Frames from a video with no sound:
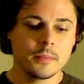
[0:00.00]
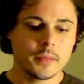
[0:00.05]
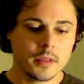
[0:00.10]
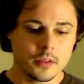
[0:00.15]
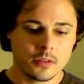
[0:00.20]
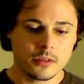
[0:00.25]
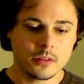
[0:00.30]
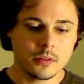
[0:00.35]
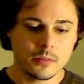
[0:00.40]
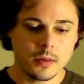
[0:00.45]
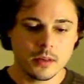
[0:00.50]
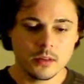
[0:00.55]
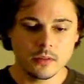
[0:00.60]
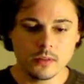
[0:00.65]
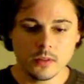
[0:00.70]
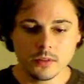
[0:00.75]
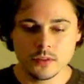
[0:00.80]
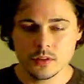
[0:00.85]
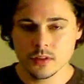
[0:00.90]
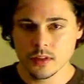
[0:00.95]
a certain amount of
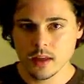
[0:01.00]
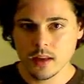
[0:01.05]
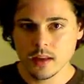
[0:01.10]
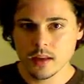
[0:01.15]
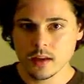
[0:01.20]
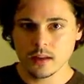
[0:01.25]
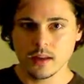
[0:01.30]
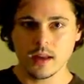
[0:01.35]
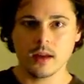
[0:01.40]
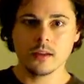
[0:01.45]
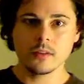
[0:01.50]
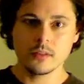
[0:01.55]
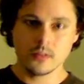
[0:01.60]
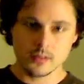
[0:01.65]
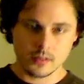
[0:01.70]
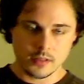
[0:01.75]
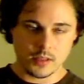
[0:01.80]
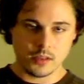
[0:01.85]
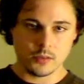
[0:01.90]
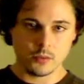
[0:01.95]
understanding on how
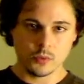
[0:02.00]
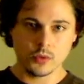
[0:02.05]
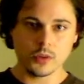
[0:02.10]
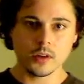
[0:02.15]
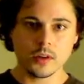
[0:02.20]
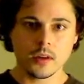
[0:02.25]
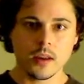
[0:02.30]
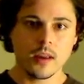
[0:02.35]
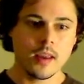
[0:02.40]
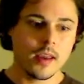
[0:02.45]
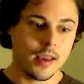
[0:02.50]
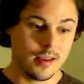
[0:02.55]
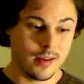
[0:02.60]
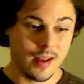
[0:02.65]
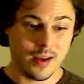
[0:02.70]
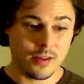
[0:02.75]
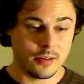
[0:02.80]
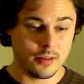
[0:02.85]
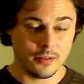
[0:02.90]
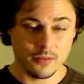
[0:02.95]
these things work and how they're